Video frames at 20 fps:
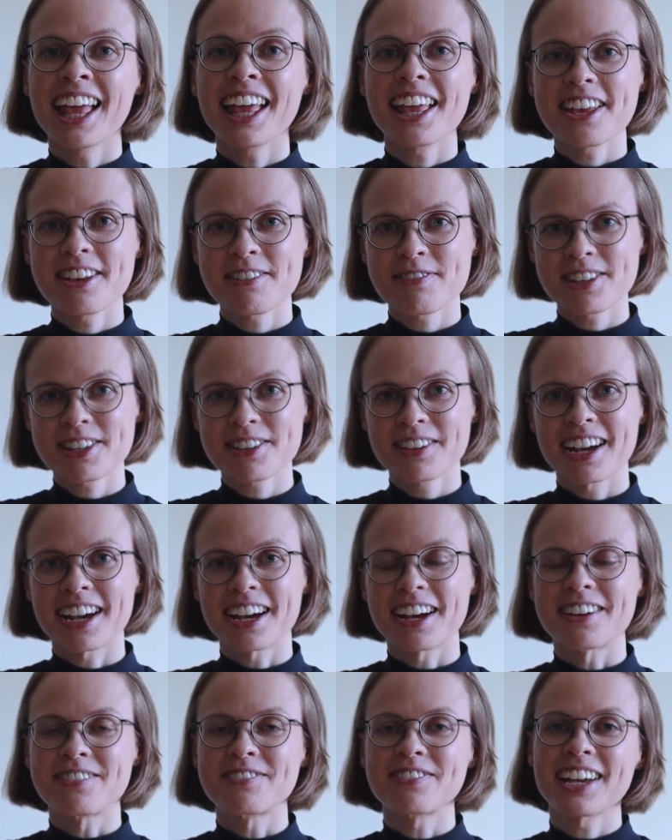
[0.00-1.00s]
If you
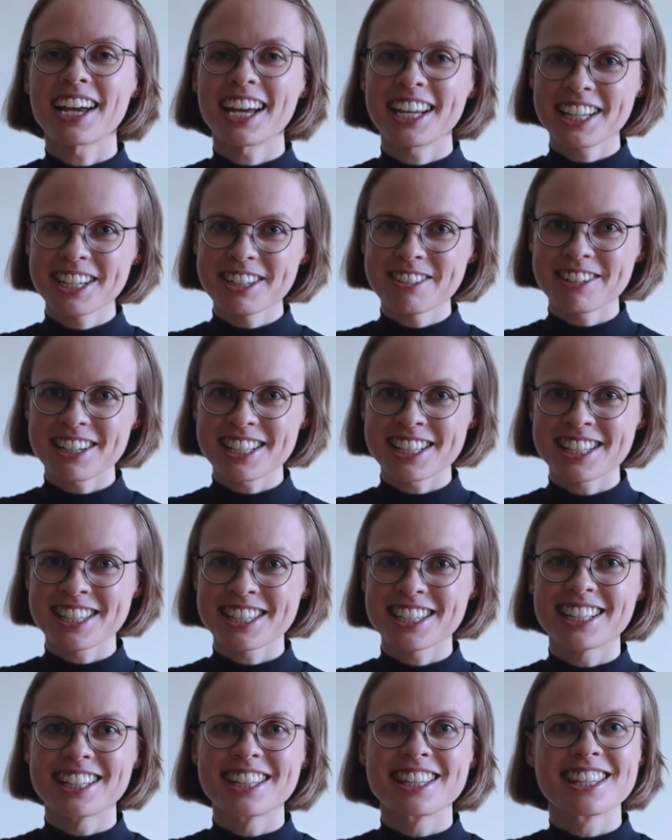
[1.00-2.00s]
have any
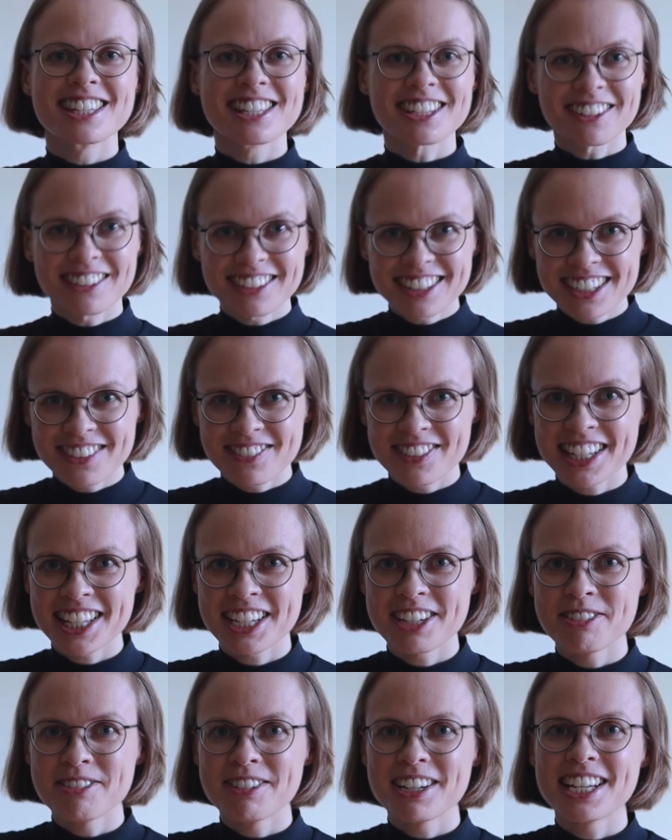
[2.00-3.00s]
questions or a
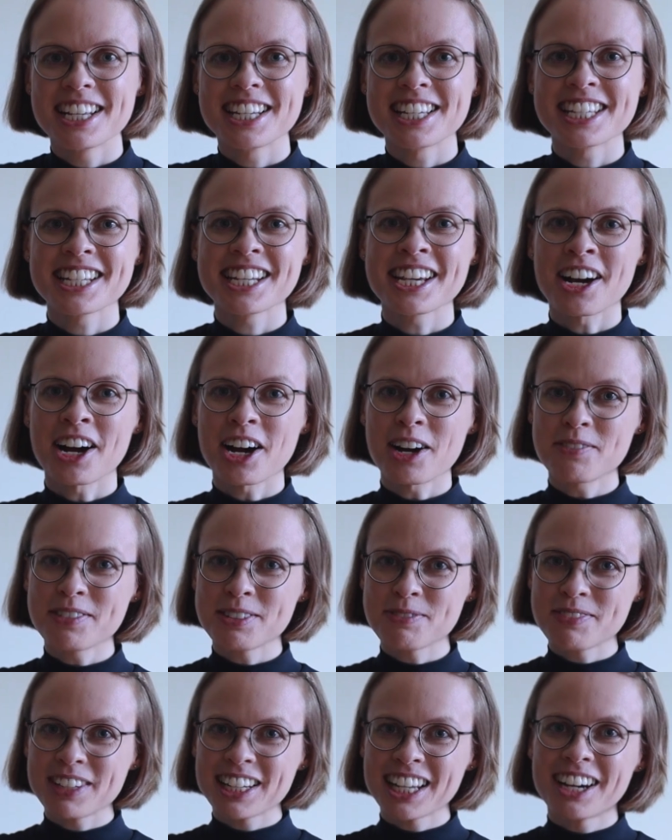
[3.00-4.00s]
video wish,
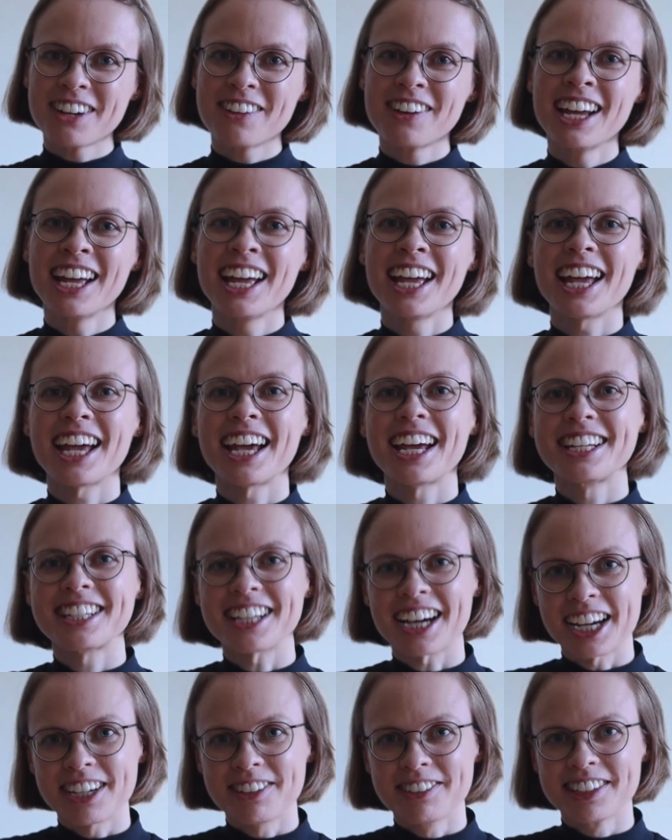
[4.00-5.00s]
comment below and
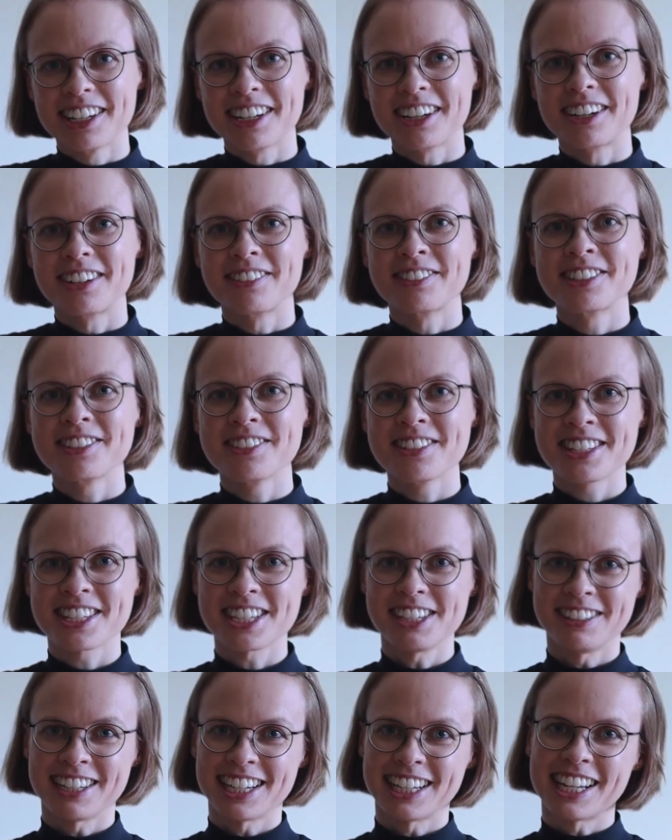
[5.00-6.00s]
I would love to
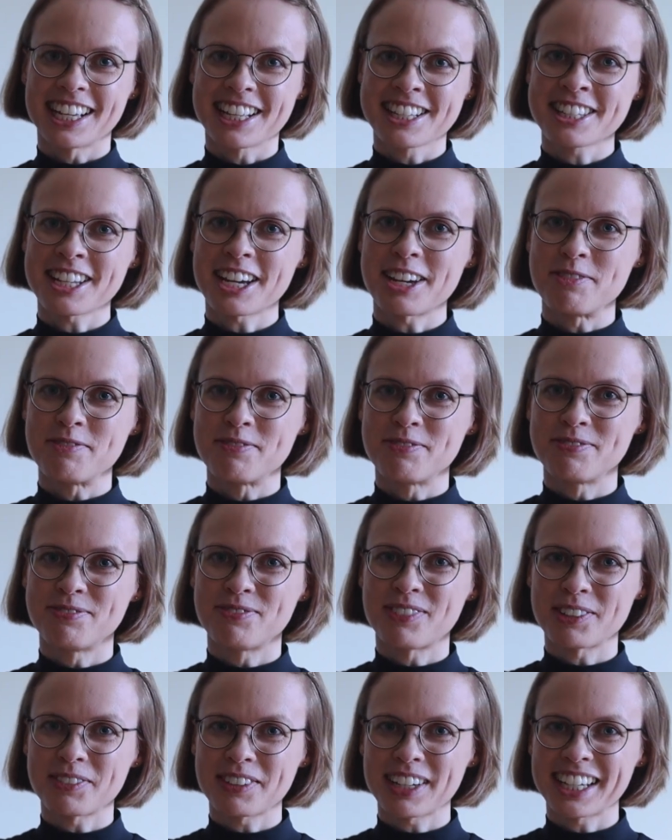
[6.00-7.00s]
see you here next time.
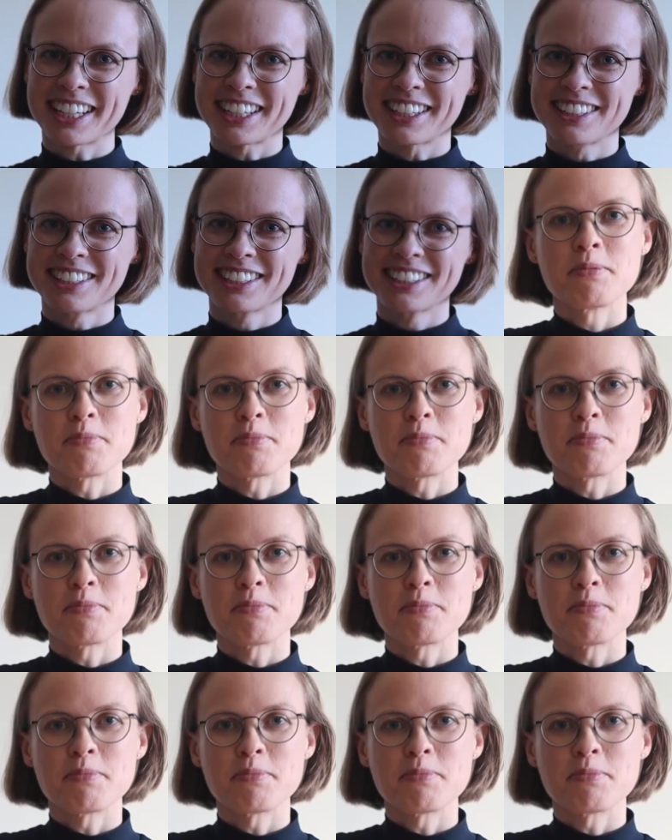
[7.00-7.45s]
Bye bye!